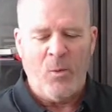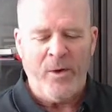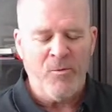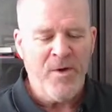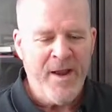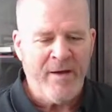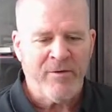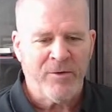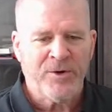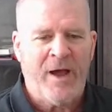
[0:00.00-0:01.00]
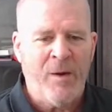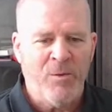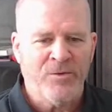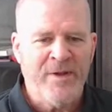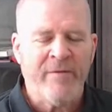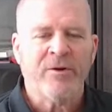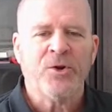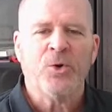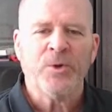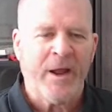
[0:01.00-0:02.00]
I was never
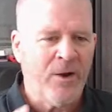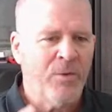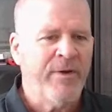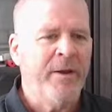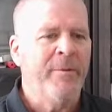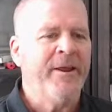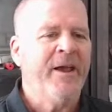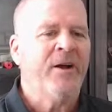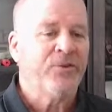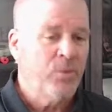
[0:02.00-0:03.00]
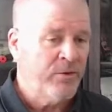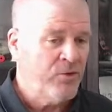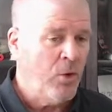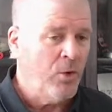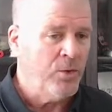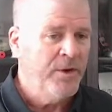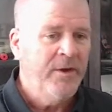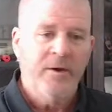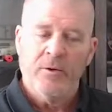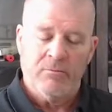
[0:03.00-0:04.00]
told, I don't know if anybody else was told
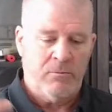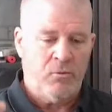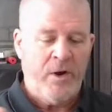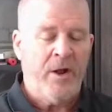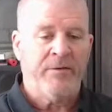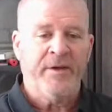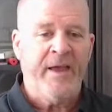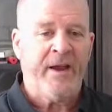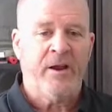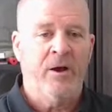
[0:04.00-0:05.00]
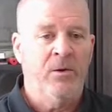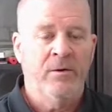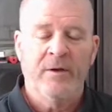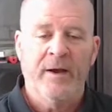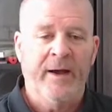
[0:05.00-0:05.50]
right off the get-go,